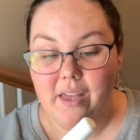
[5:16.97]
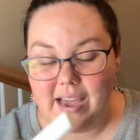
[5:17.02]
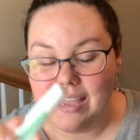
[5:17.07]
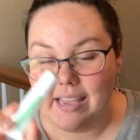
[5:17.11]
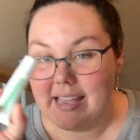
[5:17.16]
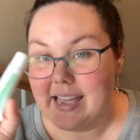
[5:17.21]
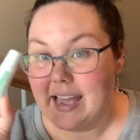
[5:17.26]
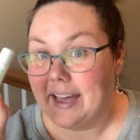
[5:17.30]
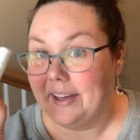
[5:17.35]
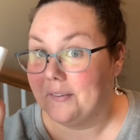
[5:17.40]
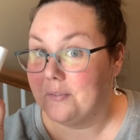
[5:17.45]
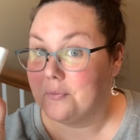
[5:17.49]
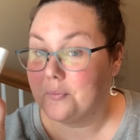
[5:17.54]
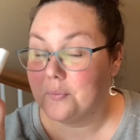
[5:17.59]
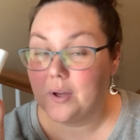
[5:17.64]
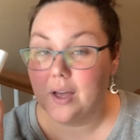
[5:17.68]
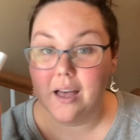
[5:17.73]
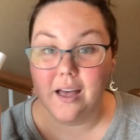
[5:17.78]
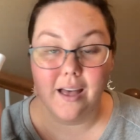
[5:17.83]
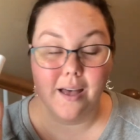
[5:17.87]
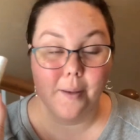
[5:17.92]
I
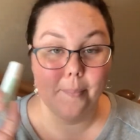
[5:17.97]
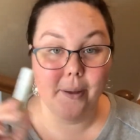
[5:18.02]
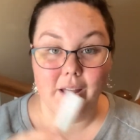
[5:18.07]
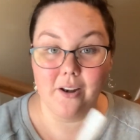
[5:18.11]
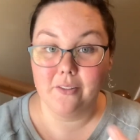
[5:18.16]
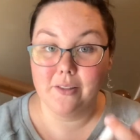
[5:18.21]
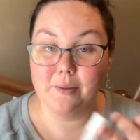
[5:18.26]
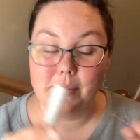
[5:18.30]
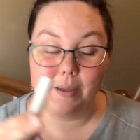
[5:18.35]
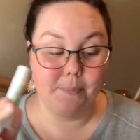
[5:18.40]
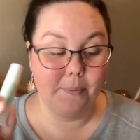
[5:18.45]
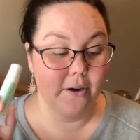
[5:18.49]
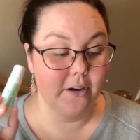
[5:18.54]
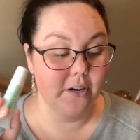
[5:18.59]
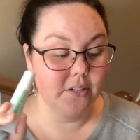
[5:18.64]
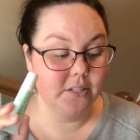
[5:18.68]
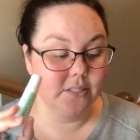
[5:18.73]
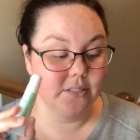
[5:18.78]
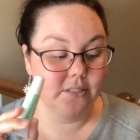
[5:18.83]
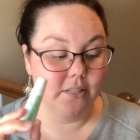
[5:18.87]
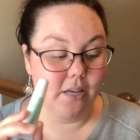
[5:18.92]
have a bottle in my
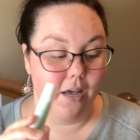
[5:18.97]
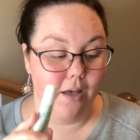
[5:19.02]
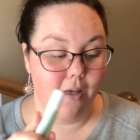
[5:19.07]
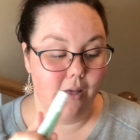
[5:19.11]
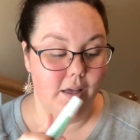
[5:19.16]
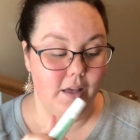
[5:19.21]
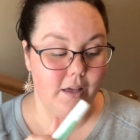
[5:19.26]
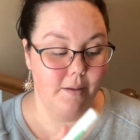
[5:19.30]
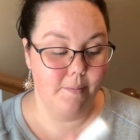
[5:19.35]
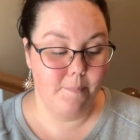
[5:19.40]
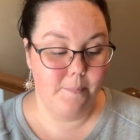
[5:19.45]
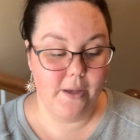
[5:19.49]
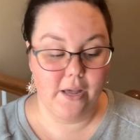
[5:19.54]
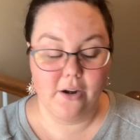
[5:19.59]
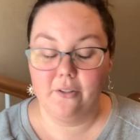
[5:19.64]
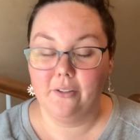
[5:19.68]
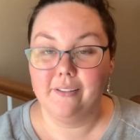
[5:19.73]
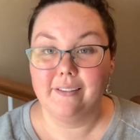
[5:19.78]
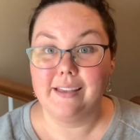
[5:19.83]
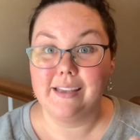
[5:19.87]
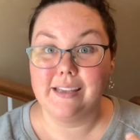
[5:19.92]
purse, a
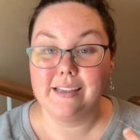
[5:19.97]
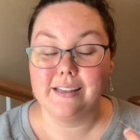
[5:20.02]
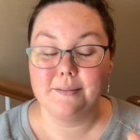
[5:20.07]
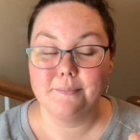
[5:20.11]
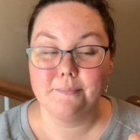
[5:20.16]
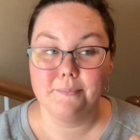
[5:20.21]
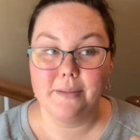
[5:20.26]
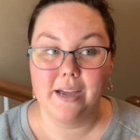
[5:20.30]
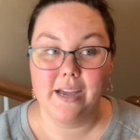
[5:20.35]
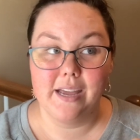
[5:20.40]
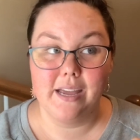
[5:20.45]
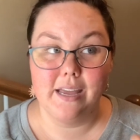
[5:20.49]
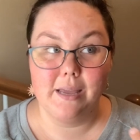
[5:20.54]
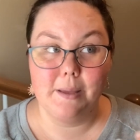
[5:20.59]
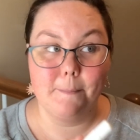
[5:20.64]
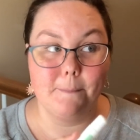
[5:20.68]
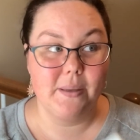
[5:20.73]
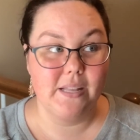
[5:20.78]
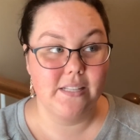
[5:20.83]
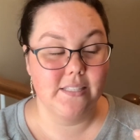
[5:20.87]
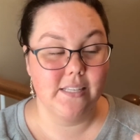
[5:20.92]
bottle in
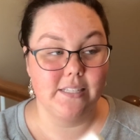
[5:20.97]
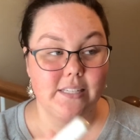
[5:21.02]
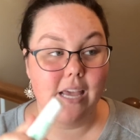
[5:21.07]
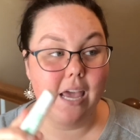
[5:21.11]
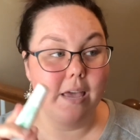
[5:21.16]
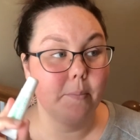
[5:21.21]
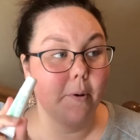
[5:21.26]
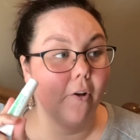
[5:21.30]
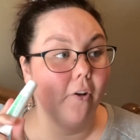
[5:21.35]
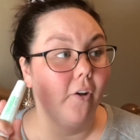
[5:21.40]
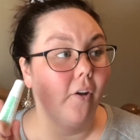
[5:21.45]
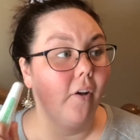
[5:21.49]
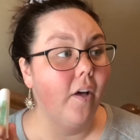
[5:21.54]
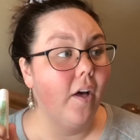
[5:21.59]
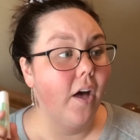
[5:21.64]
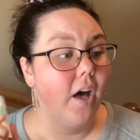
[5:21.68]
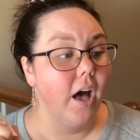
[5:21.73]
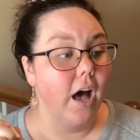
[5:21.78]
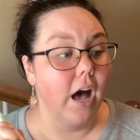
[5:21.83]
my bedside table,